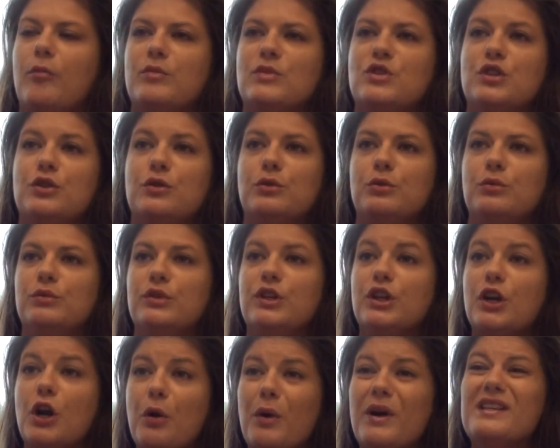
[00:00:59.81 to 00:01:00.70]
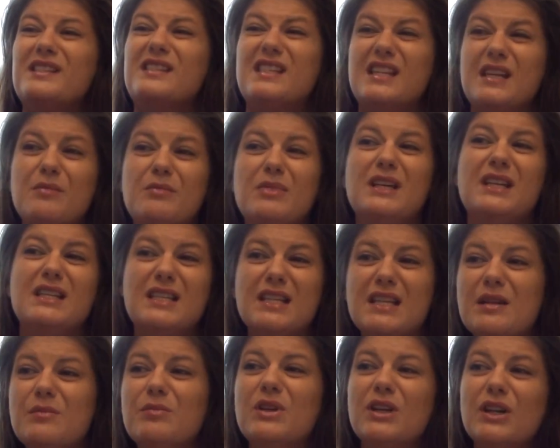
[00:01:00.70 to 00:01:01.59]
to a
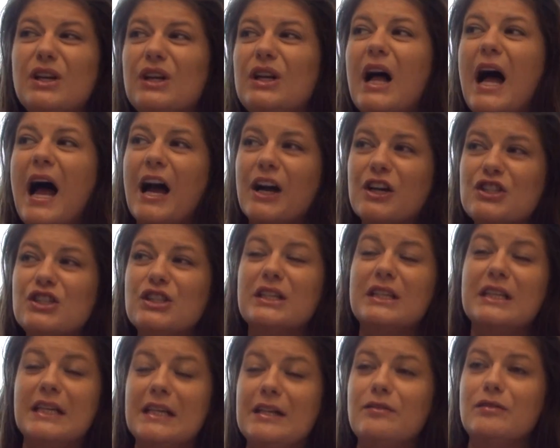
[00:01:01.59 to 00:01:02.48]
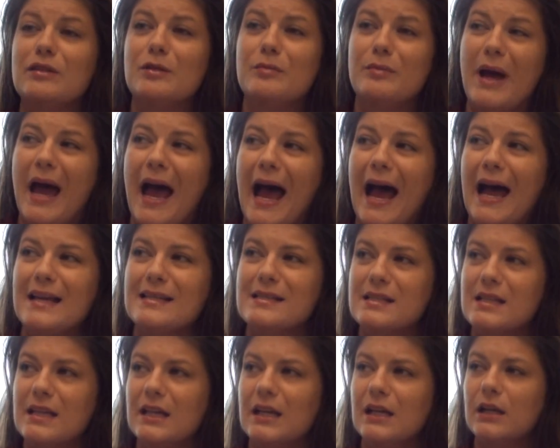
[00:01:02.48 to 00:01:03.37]
CBD bill actually even
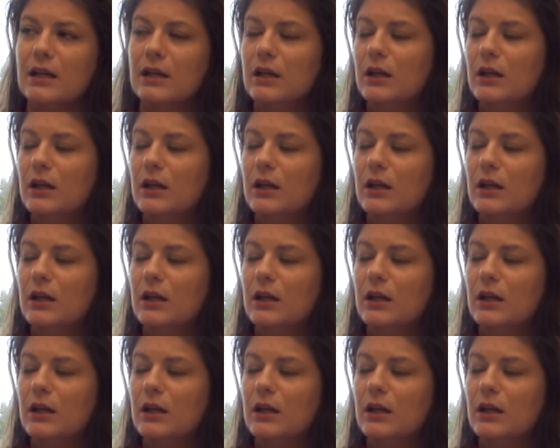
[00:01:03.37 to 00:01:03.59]
passing.